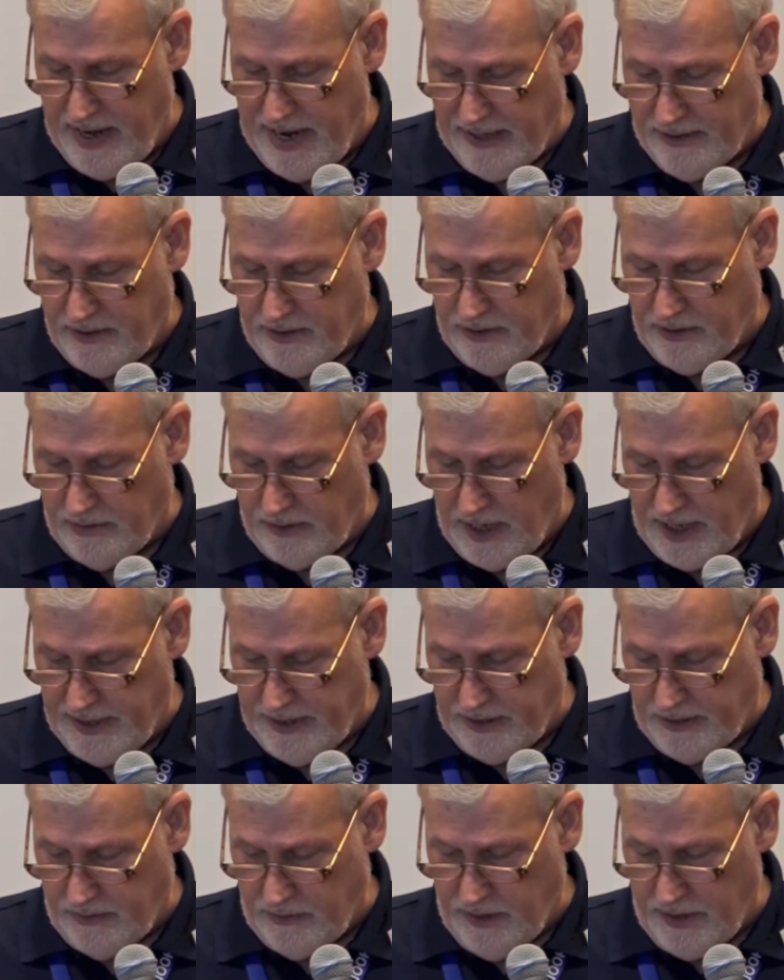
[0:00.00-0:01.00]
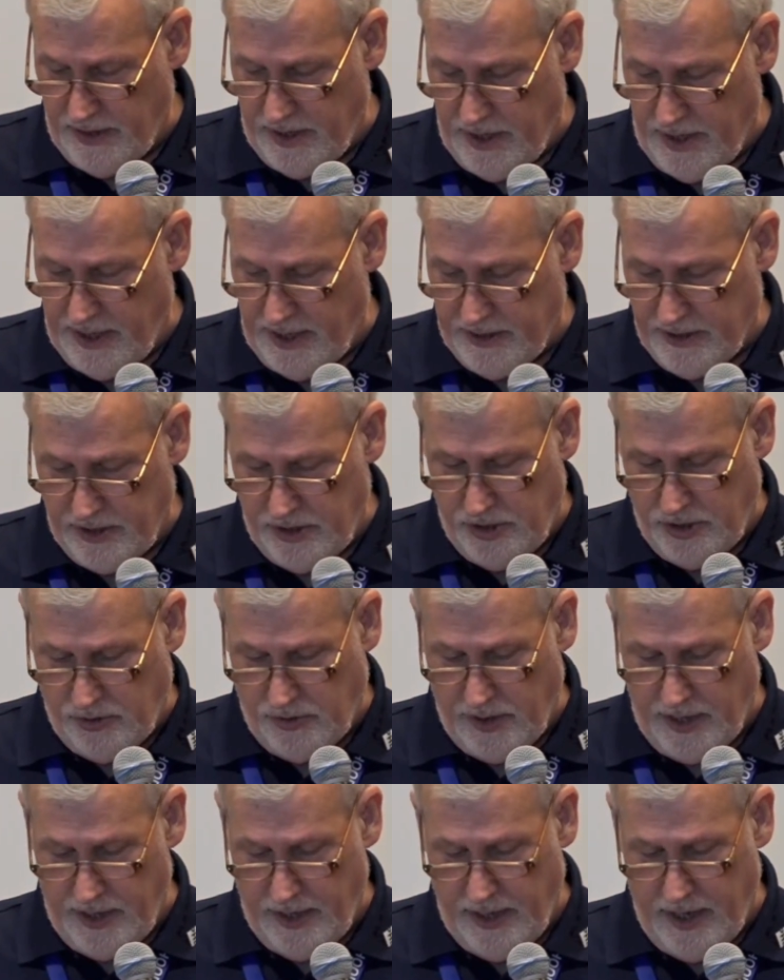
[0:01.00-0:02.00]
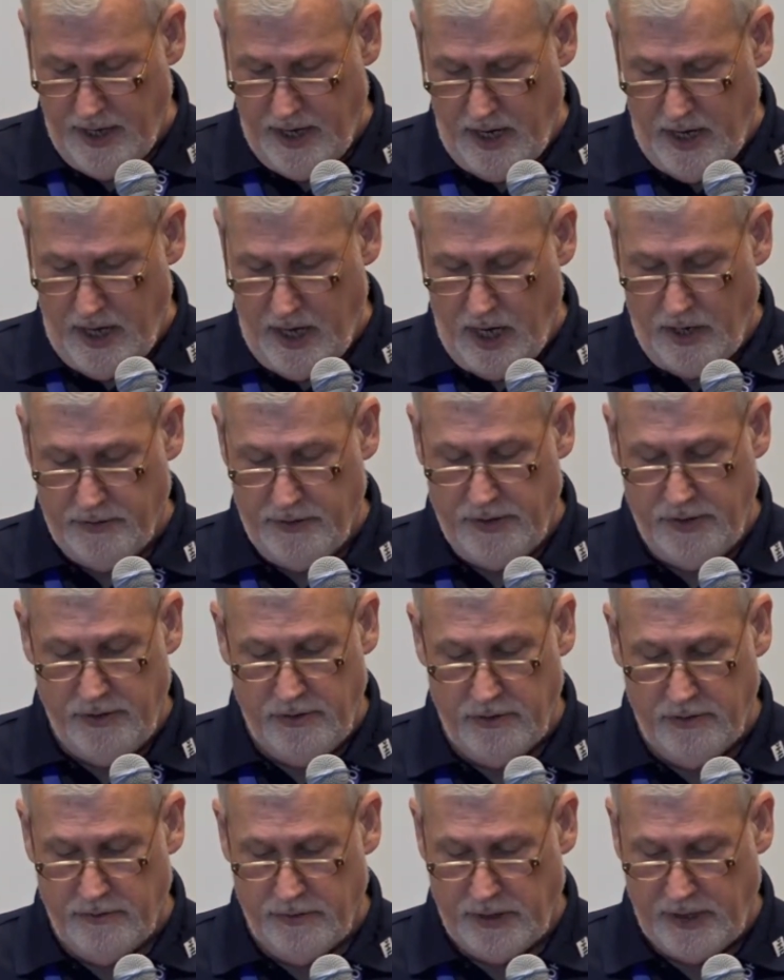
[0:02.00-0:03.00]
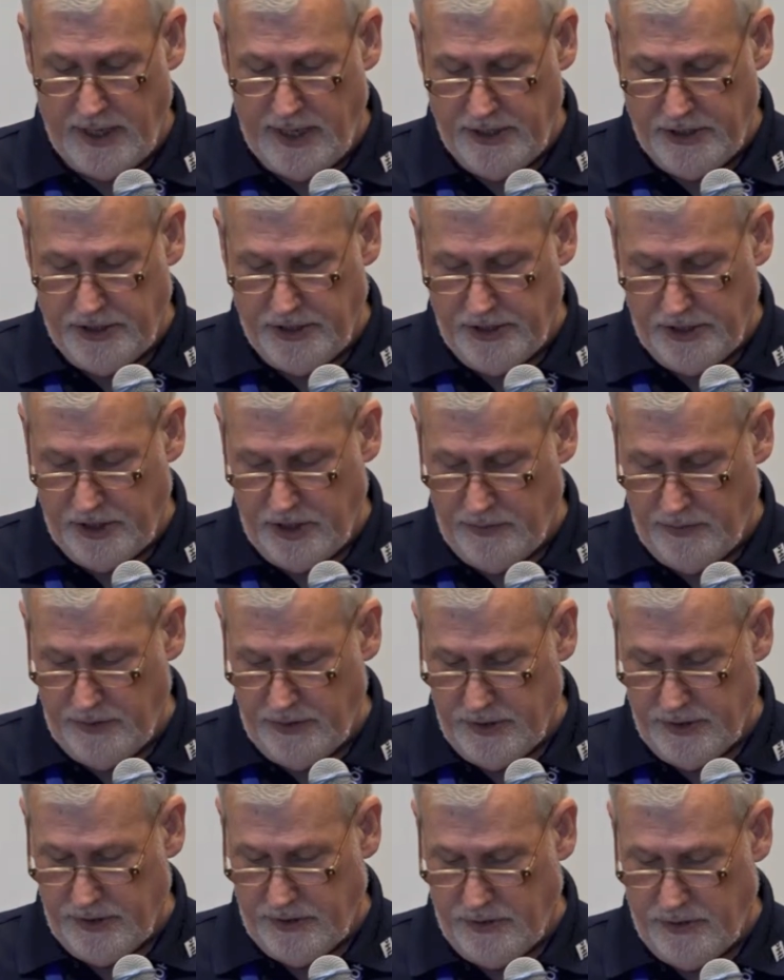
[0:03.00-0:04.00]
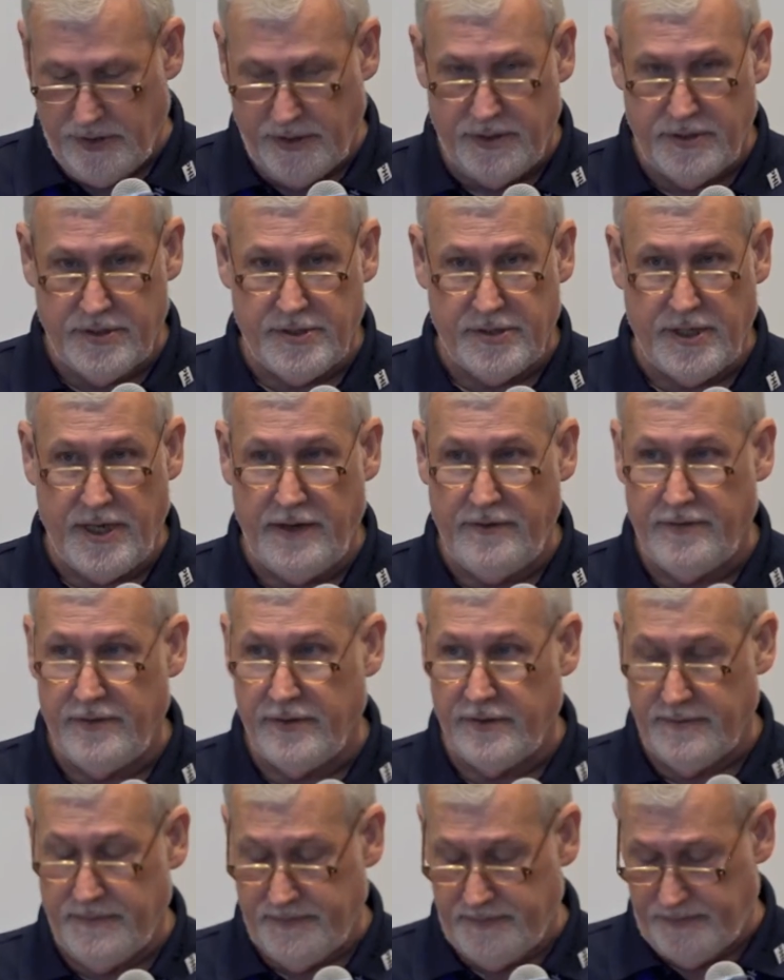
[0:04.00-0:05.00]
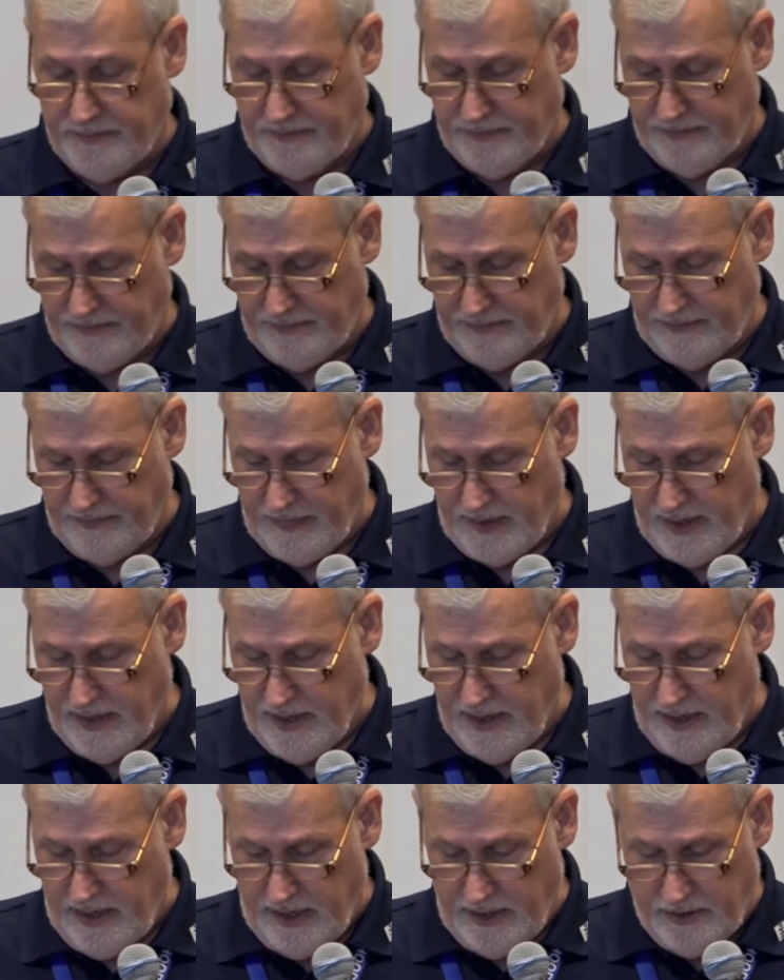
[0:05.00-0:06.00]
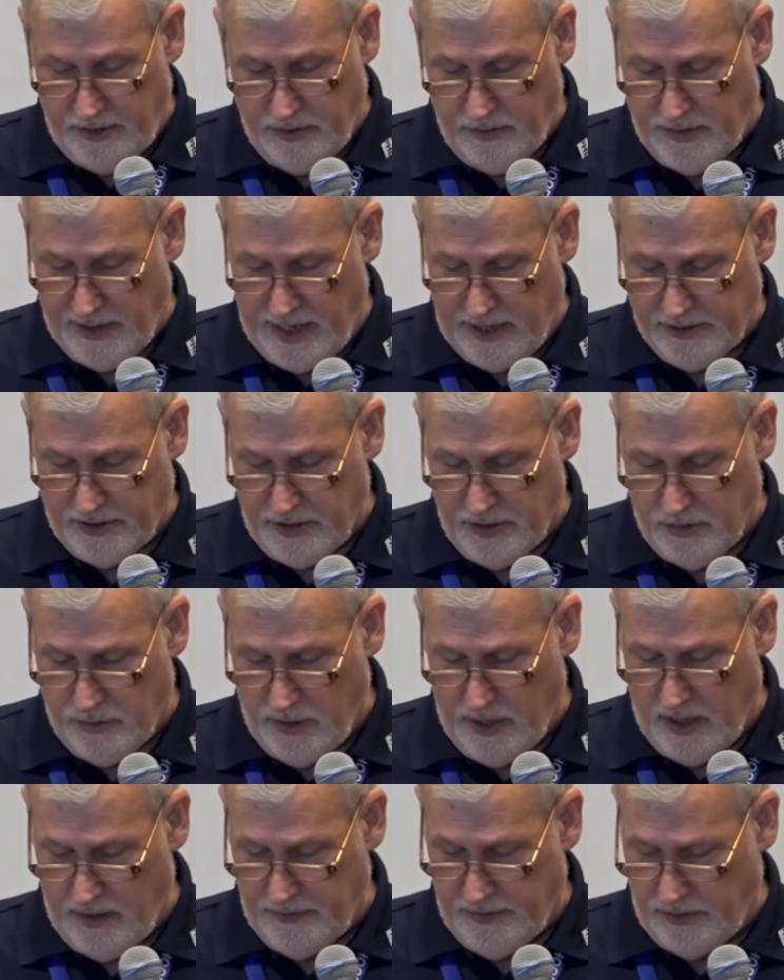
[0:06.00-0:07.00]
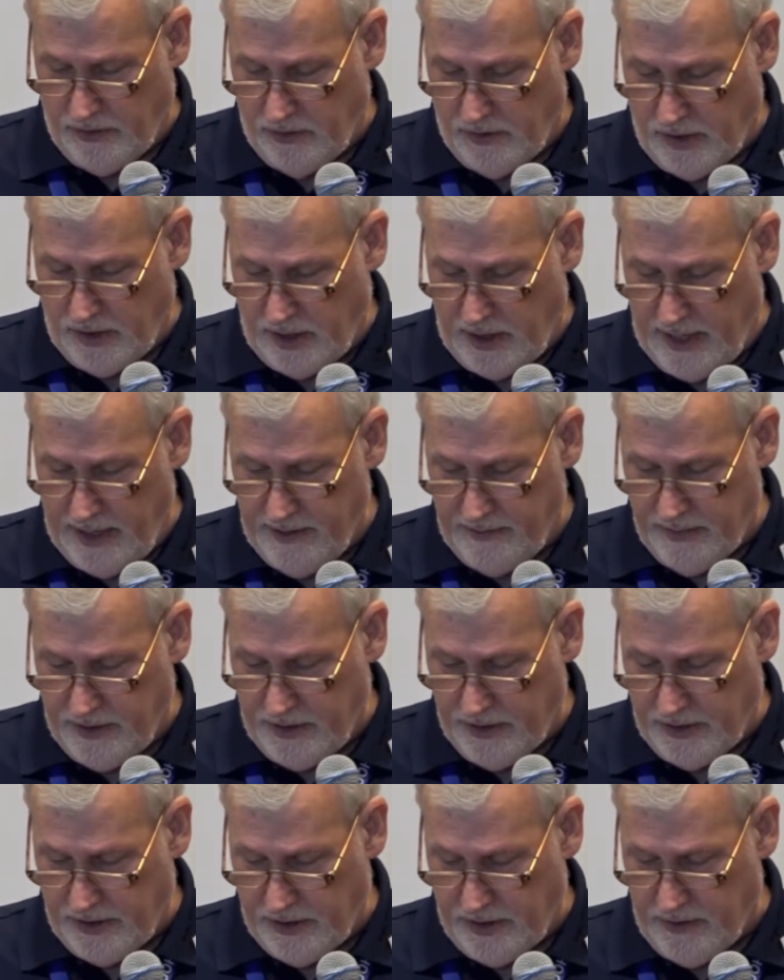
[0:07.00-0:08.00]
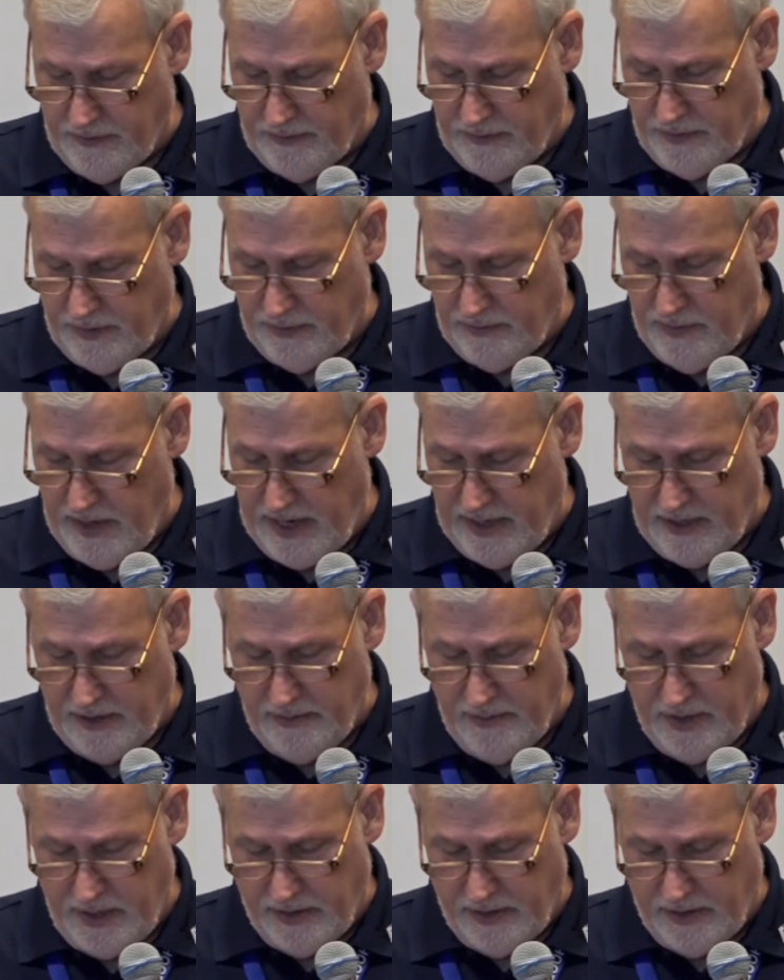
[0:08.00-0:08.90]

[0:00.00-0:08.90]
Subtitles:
back to Christ, where he has enjoyed a renewed relationship with his Lord and Savior. In 2012, the Lord led him to serve with Man in the